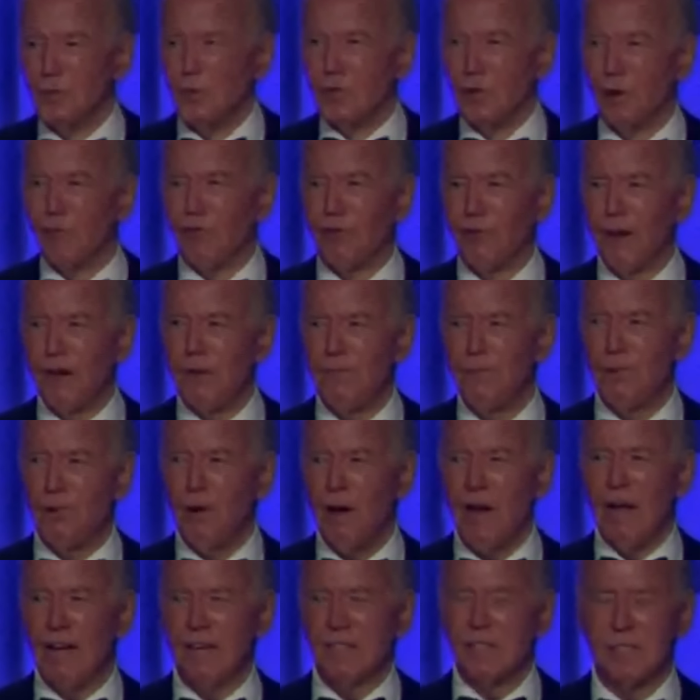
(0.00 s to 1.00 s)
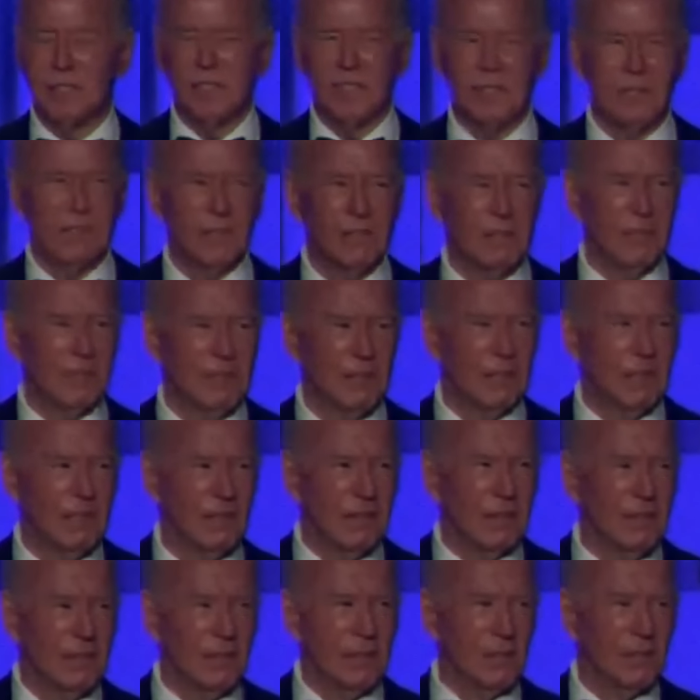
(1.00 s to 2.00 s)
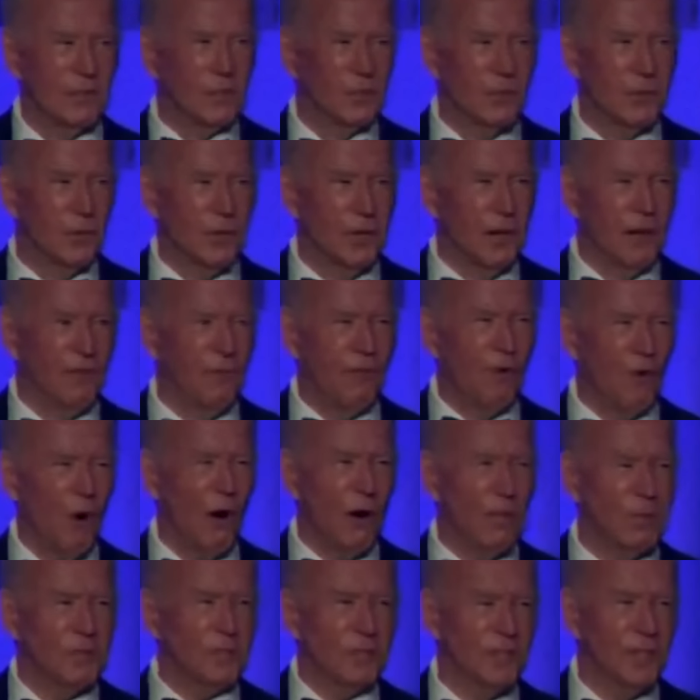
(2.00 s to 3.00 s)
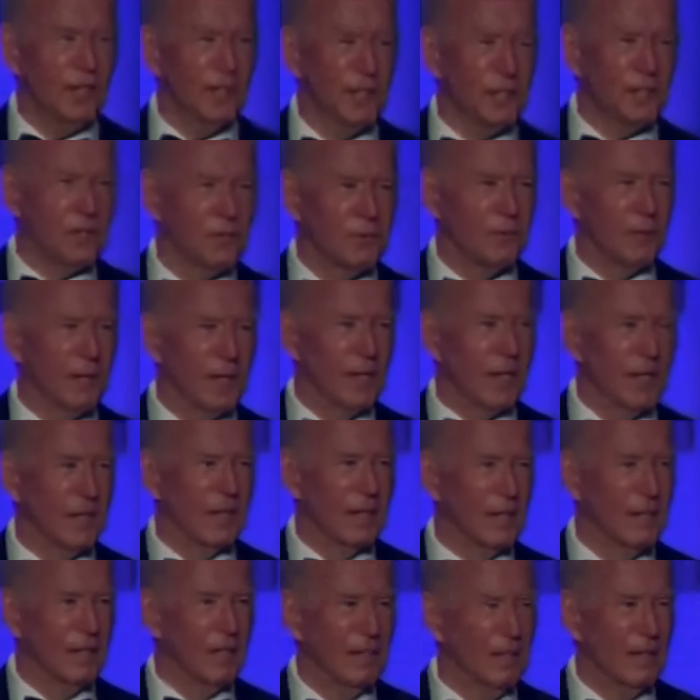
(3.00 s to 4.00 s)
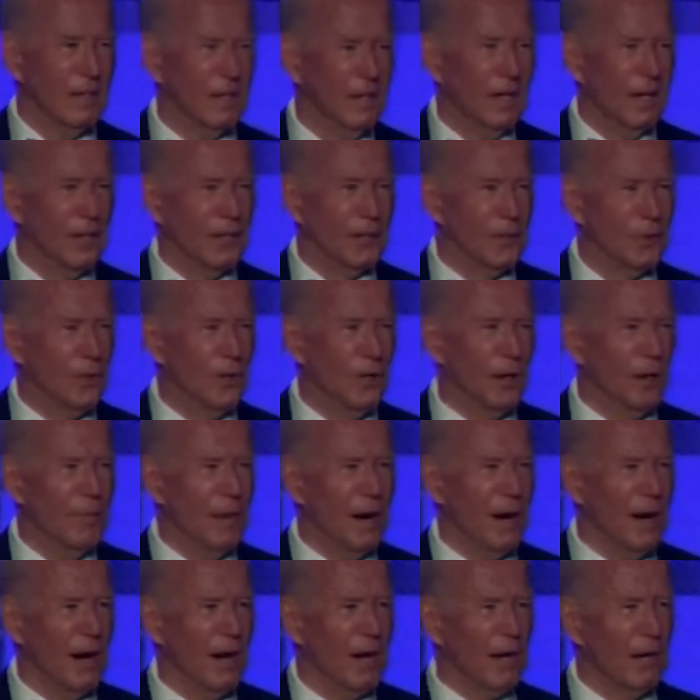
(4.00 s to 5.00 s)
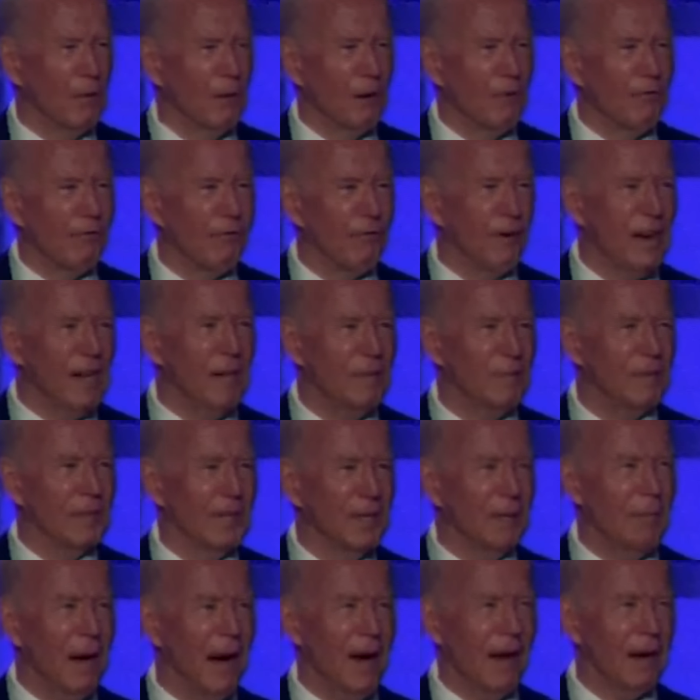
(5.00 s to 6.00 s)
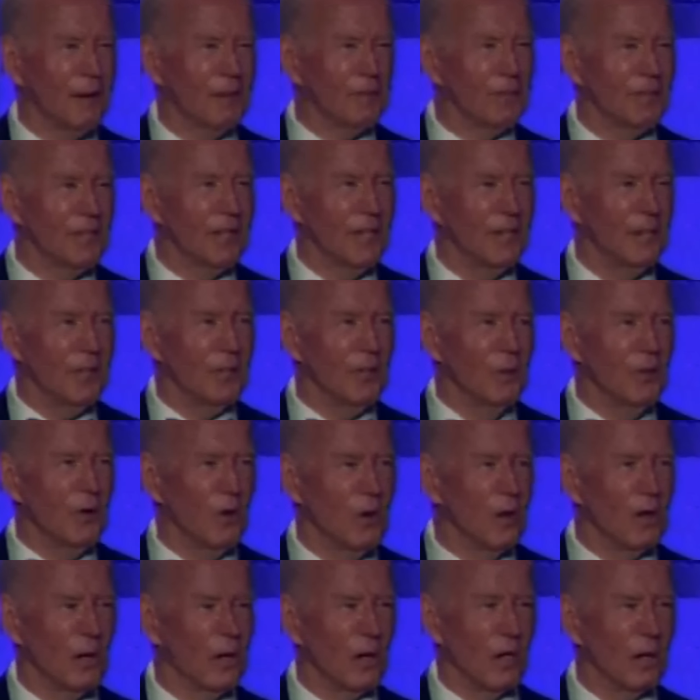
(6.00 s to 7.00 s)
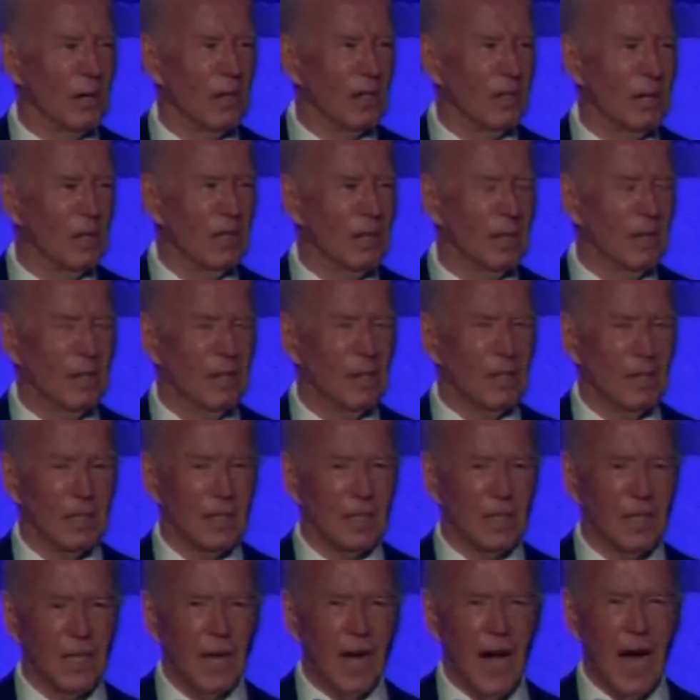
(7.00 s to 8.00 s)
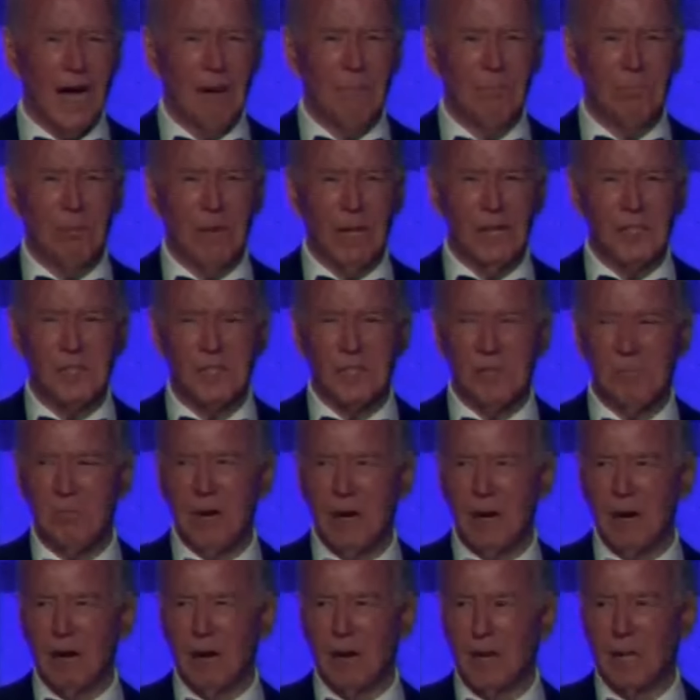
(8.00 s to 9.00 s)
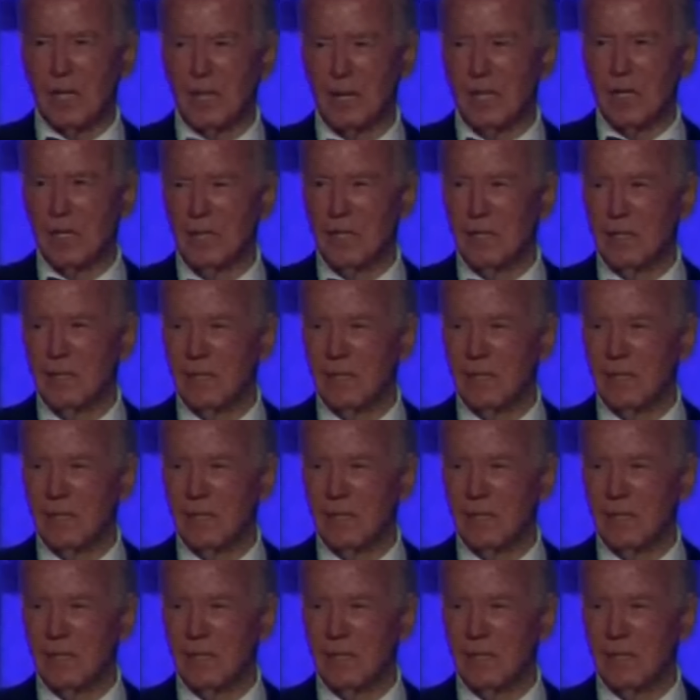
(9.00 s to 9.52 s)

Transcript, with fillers: to a free press, to an informed citizenry, to an America where freedom and democracy endure. God bless America.